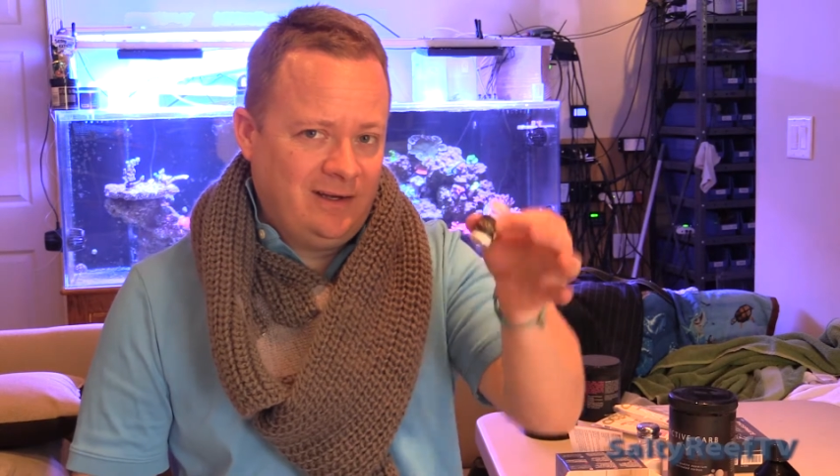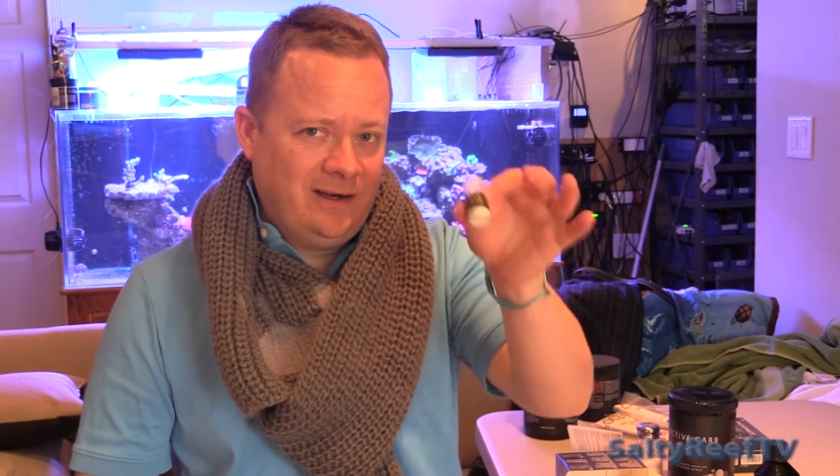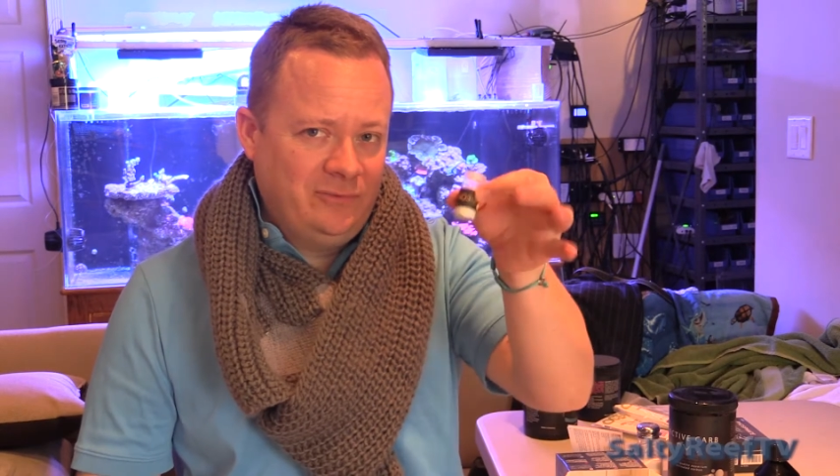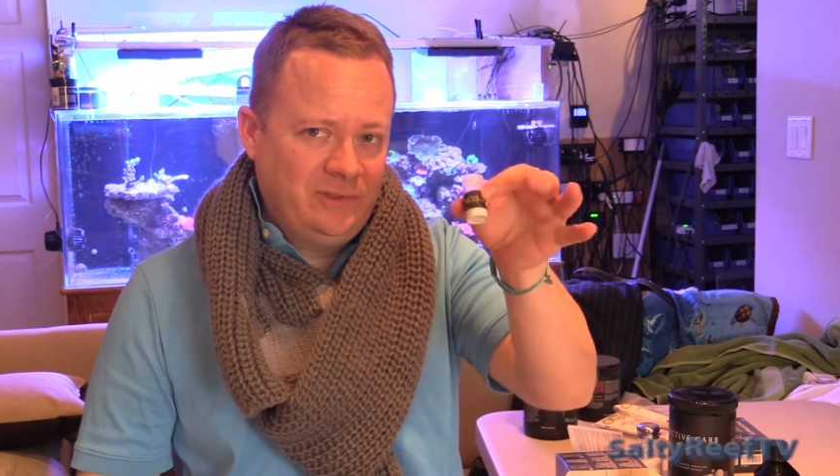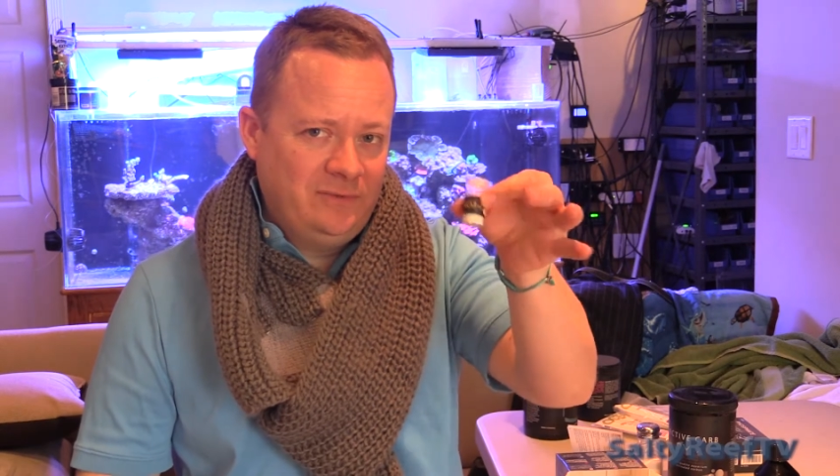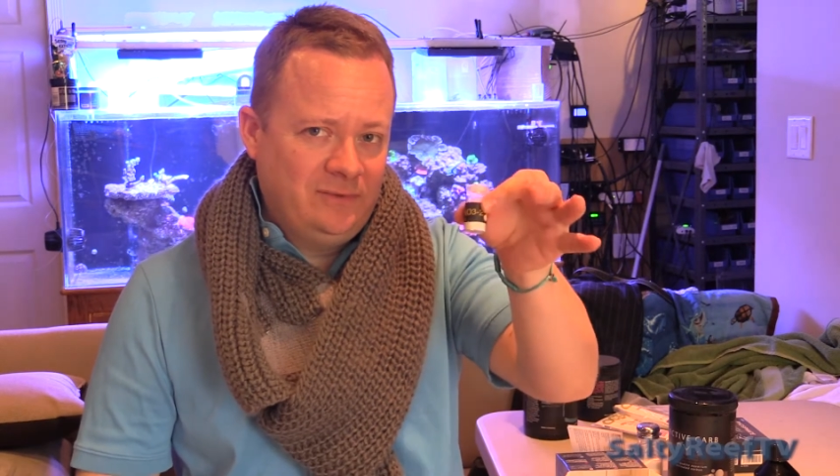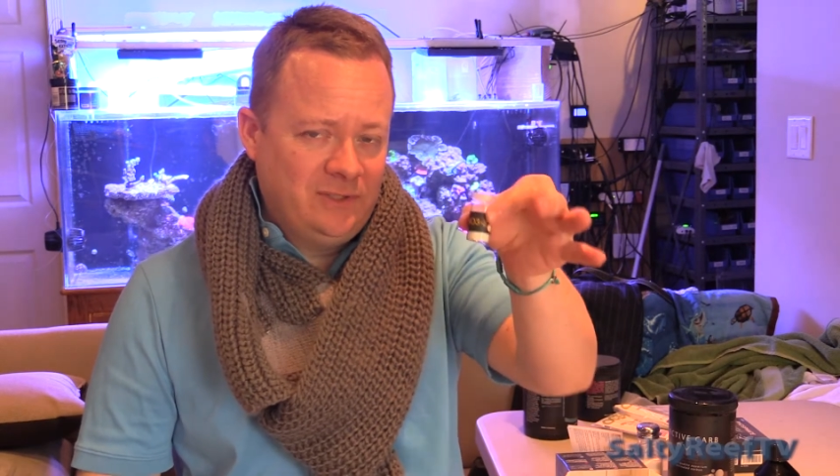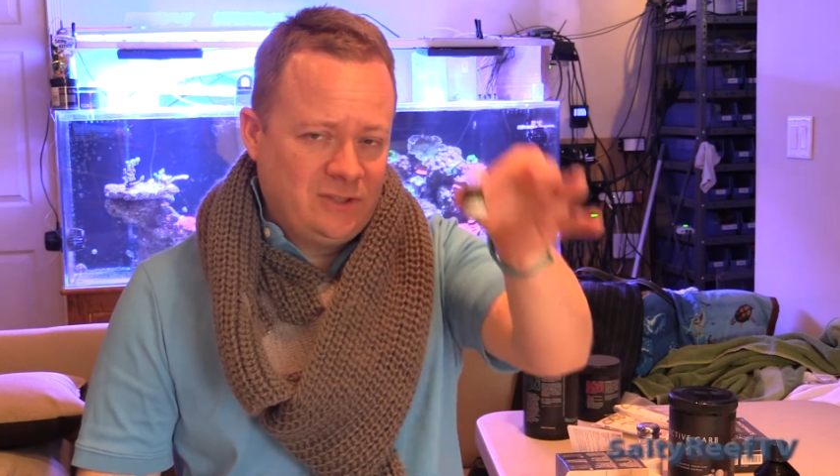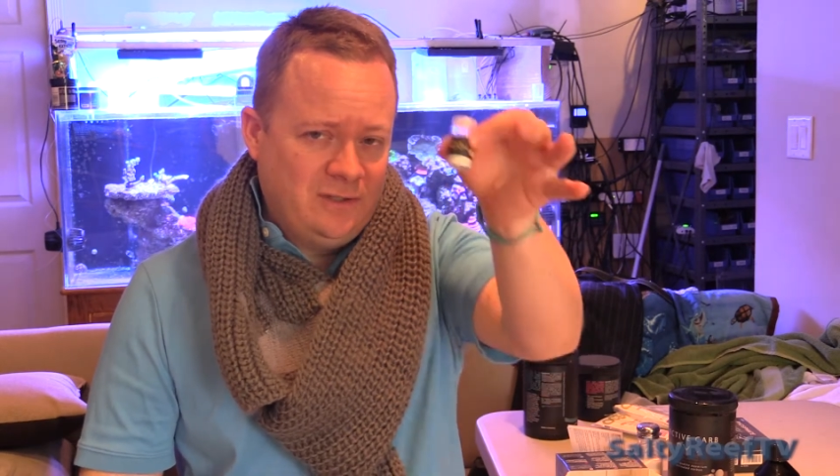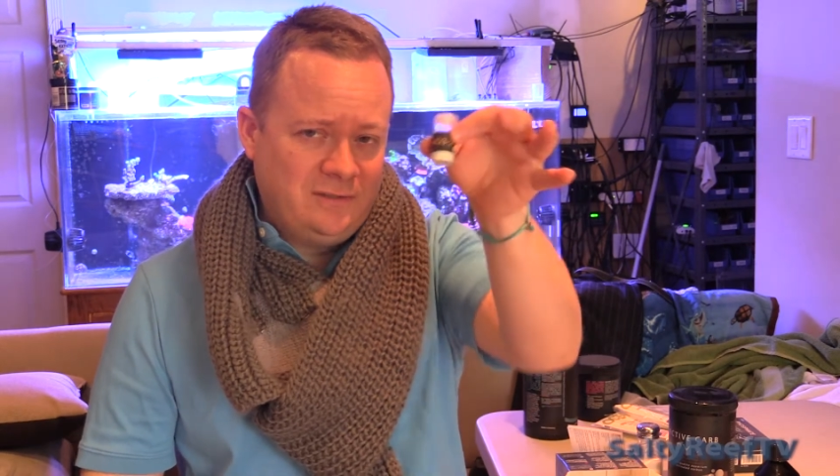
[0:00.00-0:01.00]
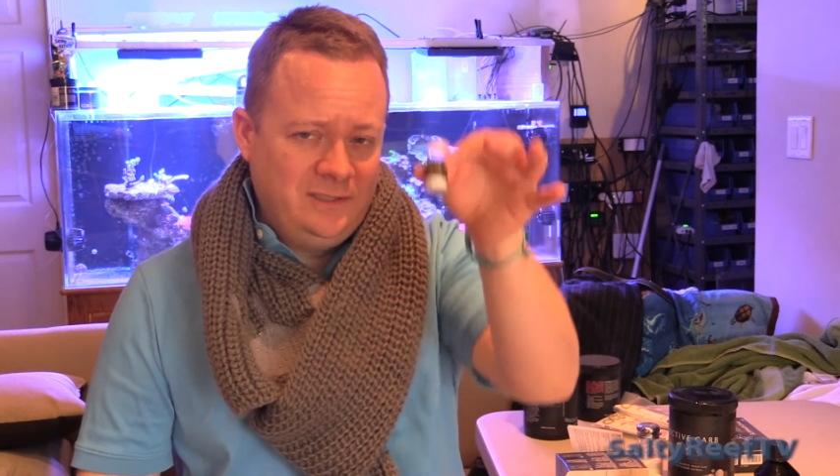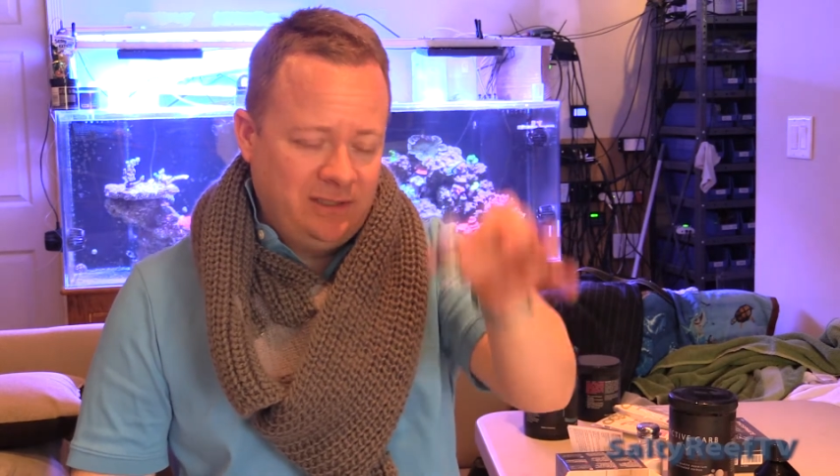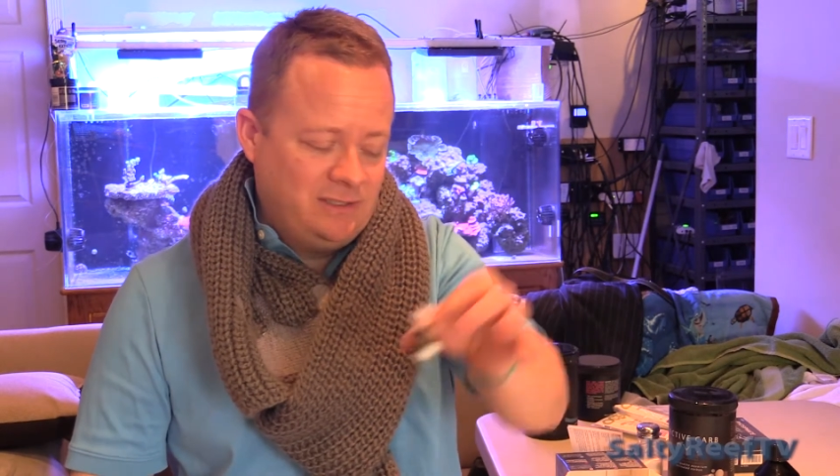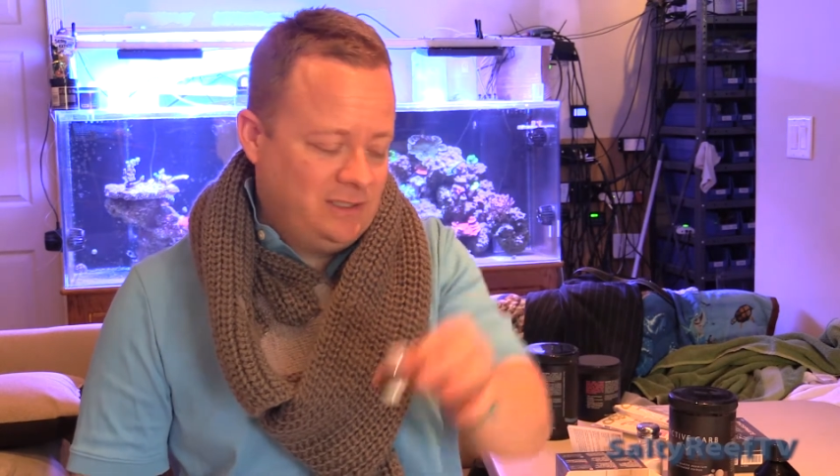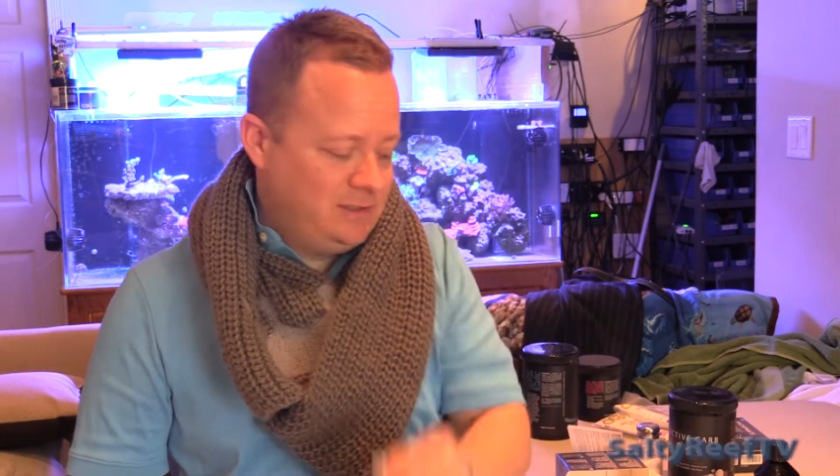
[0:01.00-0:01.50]
I would strongly
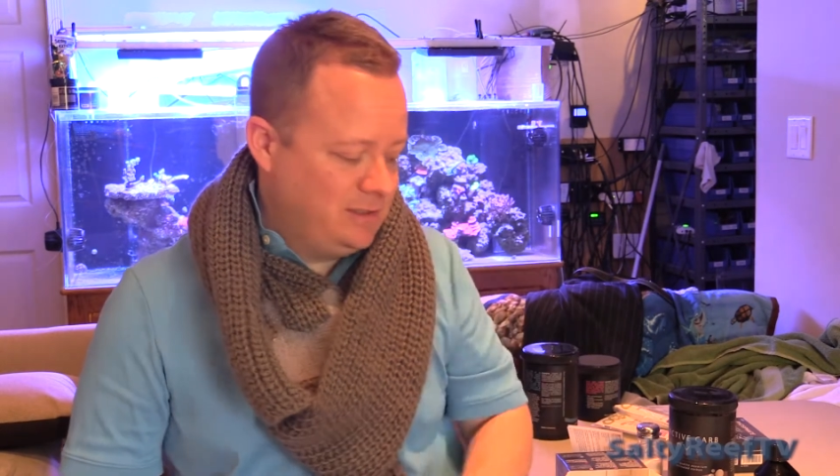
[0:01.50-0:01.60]
suggest